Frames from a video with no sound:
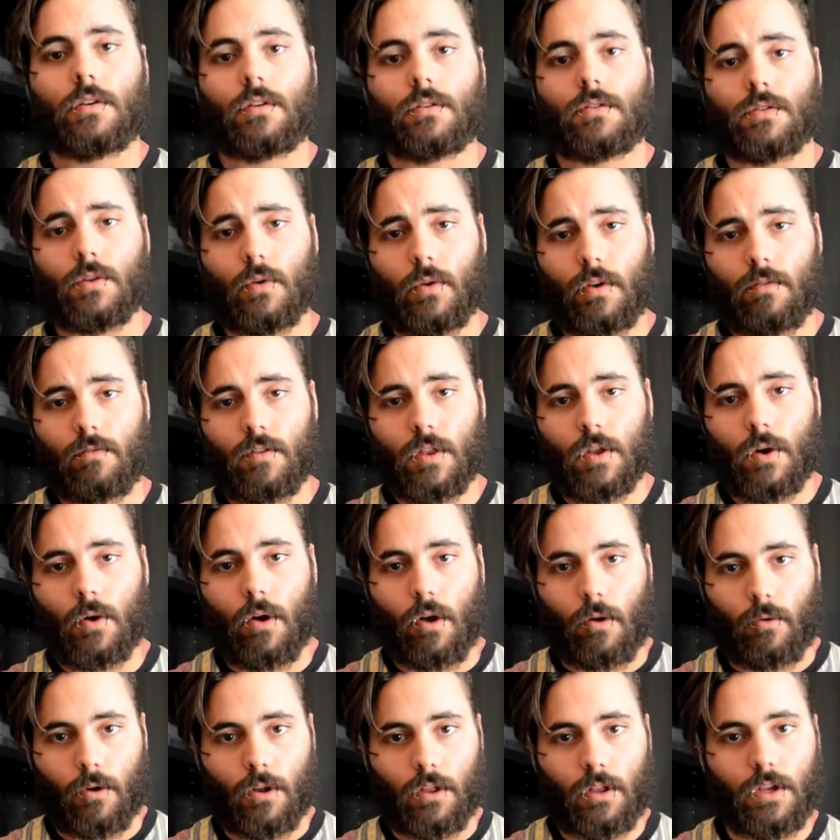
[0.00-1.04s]
So even though
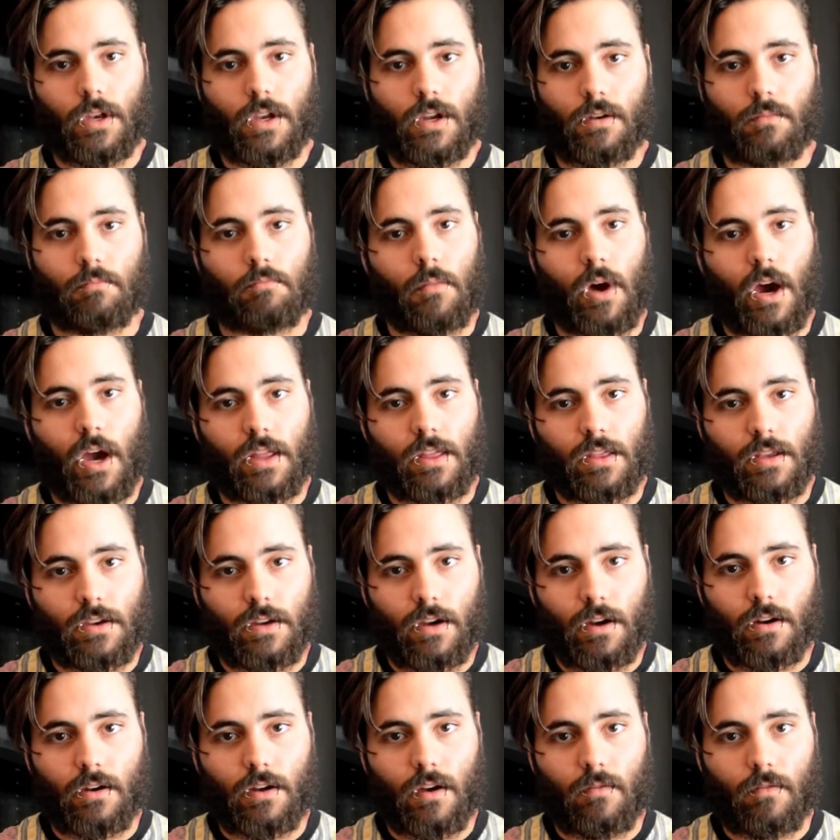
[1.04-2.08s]
I really didn't mind the
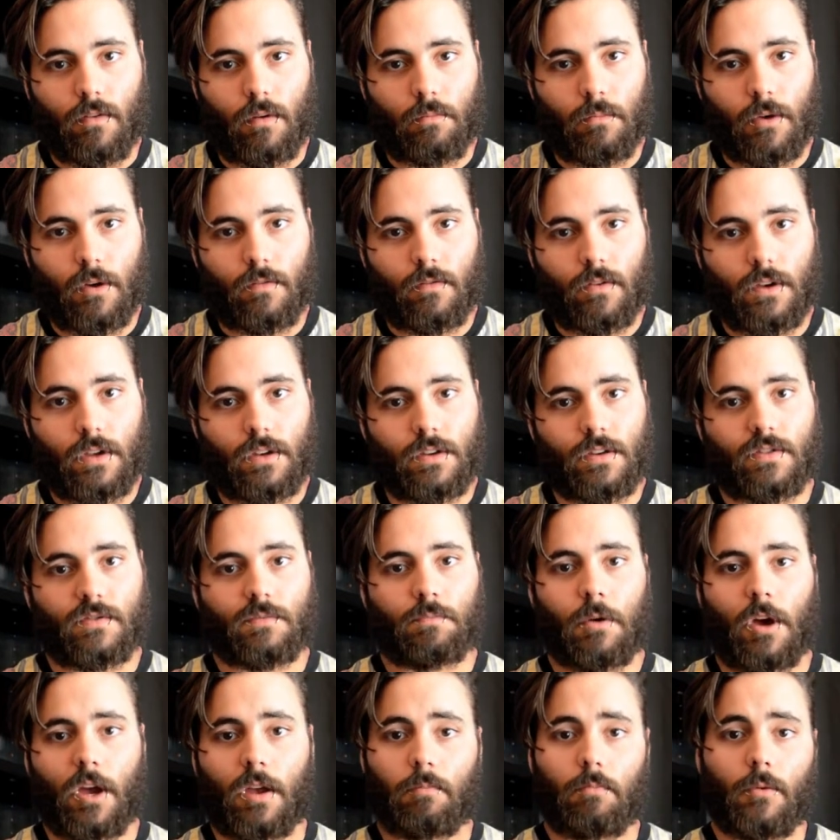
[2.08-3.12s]
Daredevil movie,
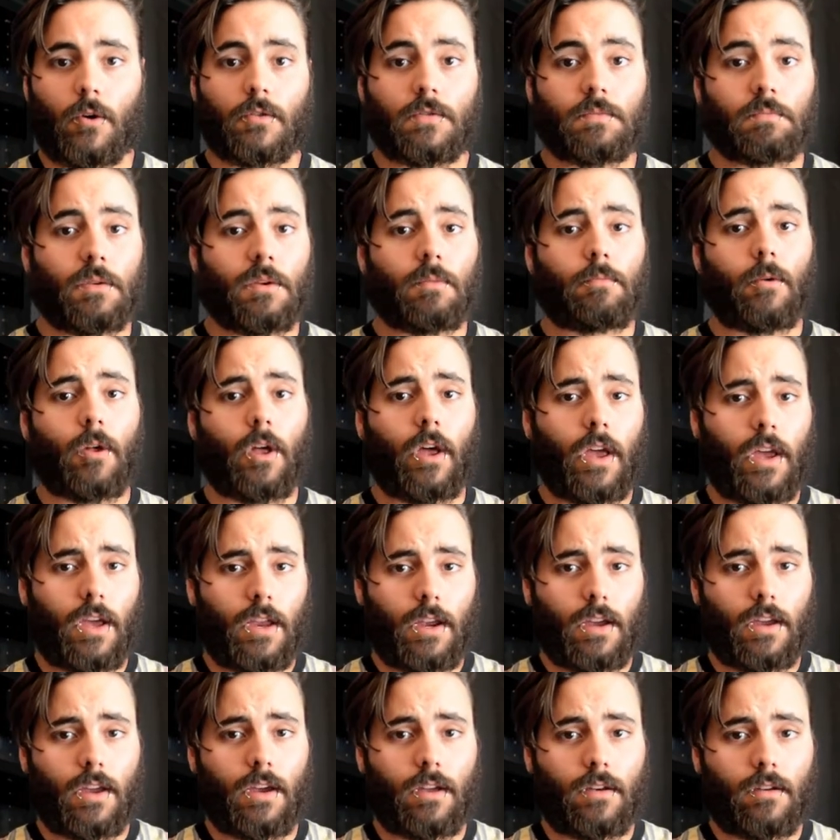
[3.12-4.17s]
despite most people
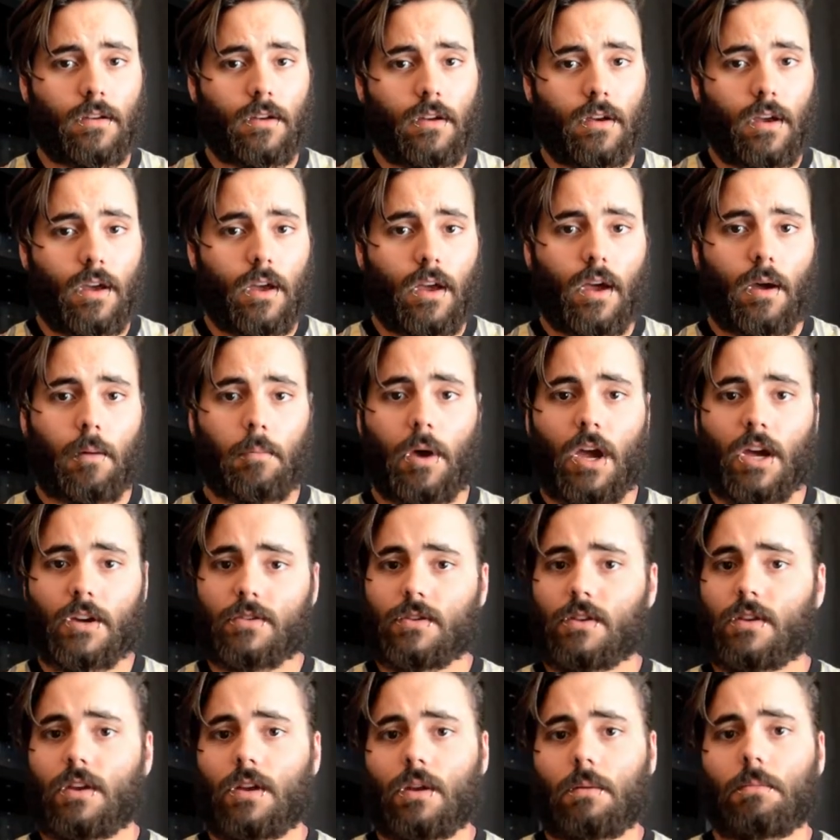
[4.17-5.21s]
hating it, I'm
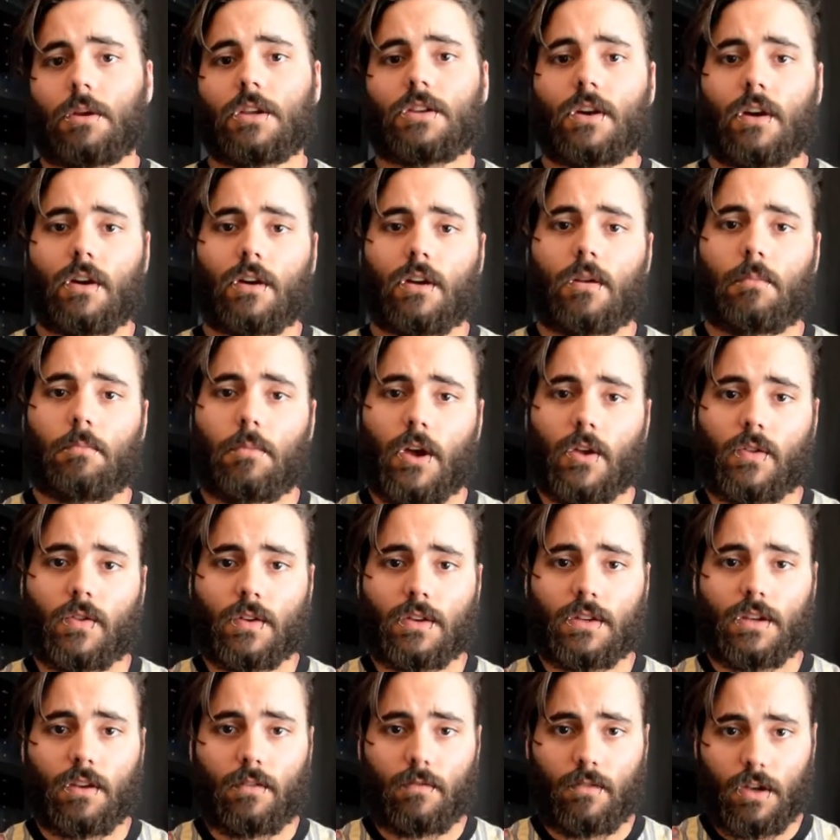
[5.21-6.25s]
actually going to be talking about the
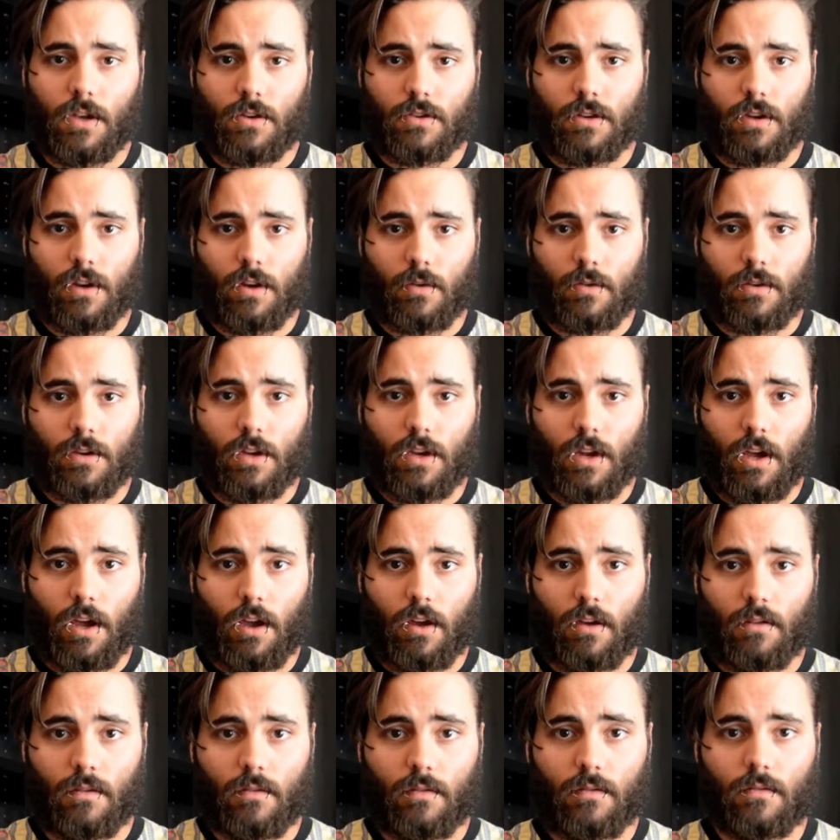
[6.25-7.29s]
TV show today.
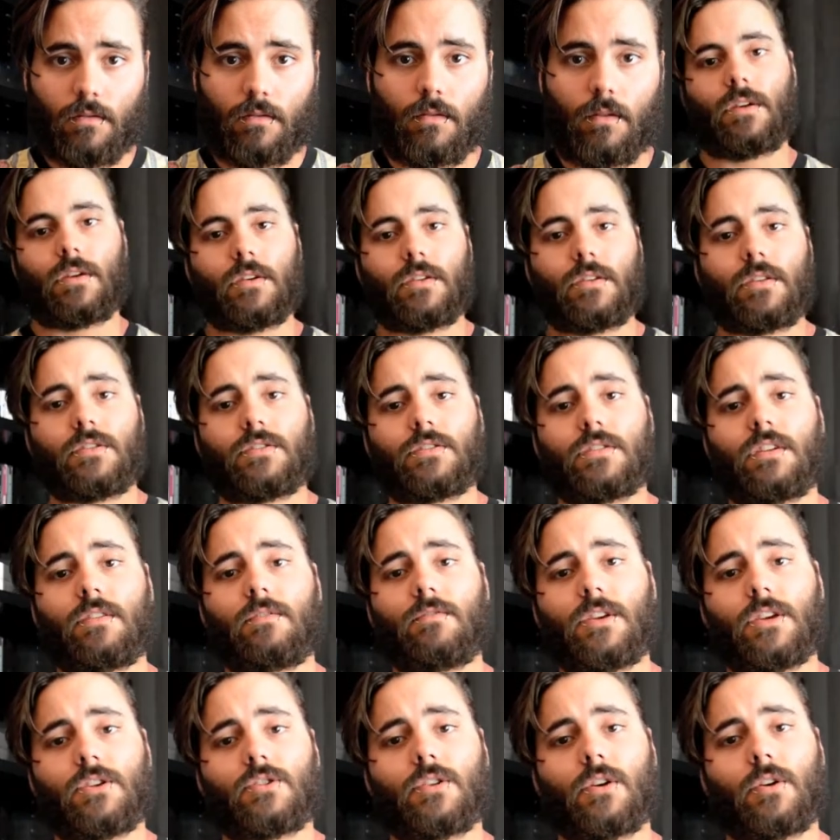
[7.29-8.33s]
This
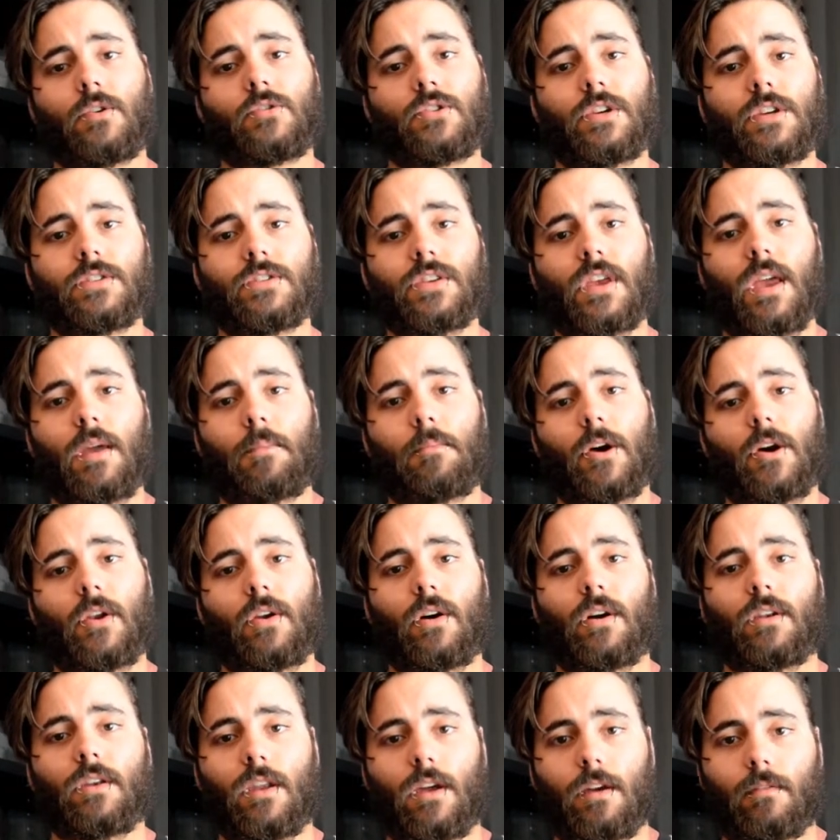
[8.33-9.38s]
TV show just came out
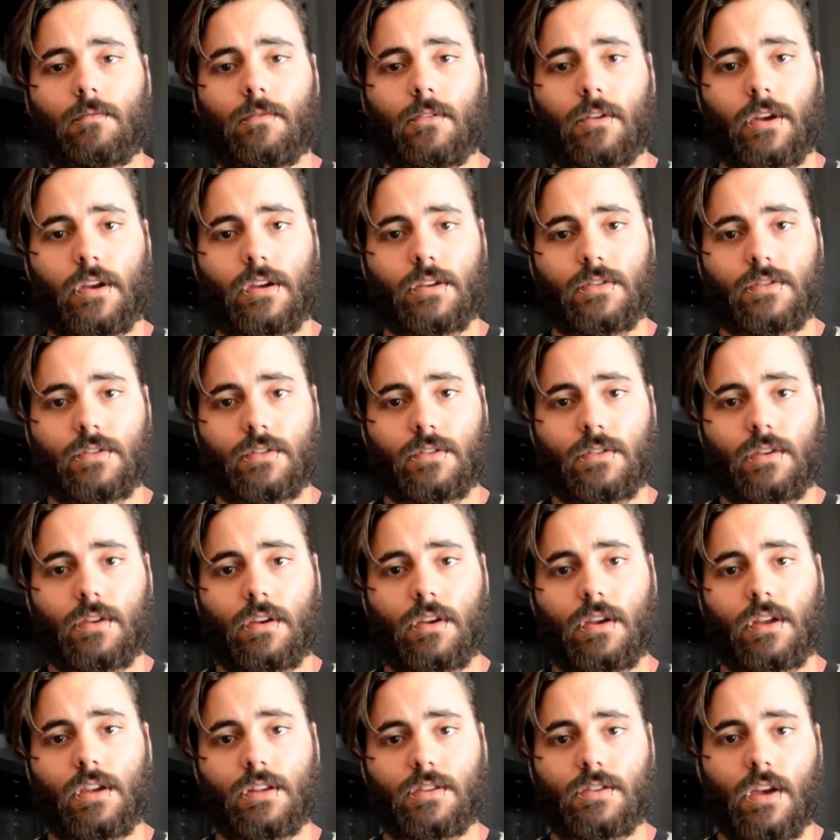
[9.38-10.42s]
on Netflix,
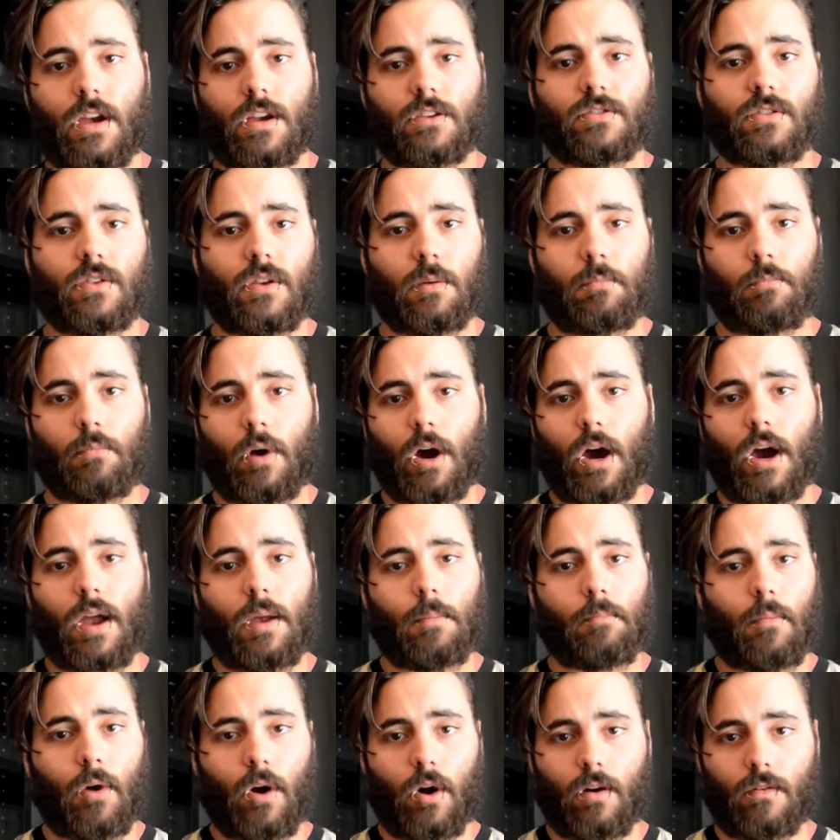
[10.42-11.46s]
and it's actually by
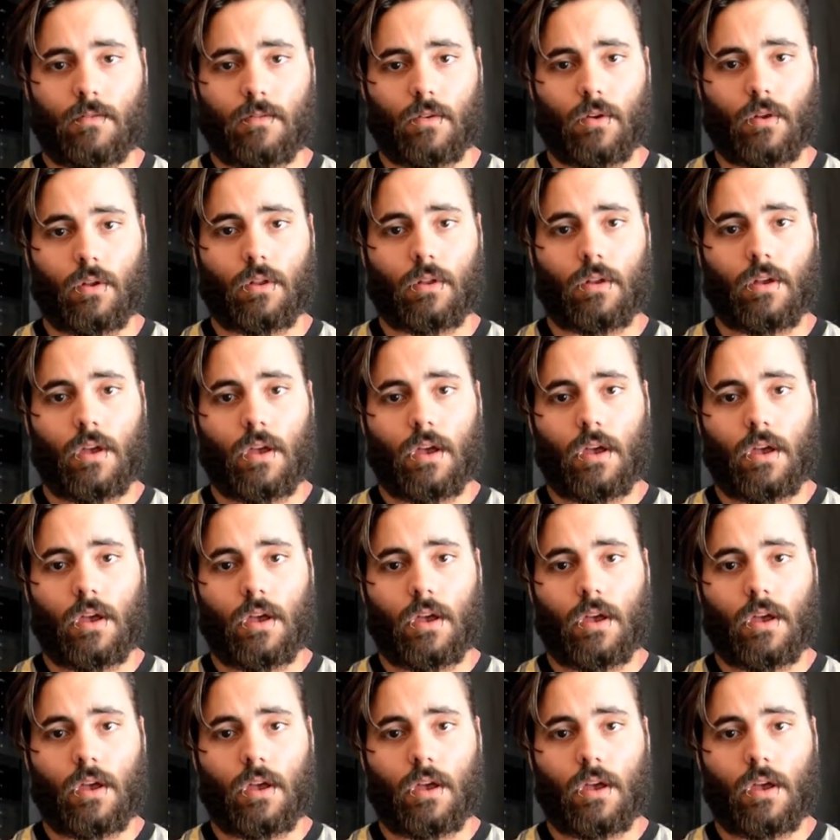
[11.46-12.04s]
Marvel,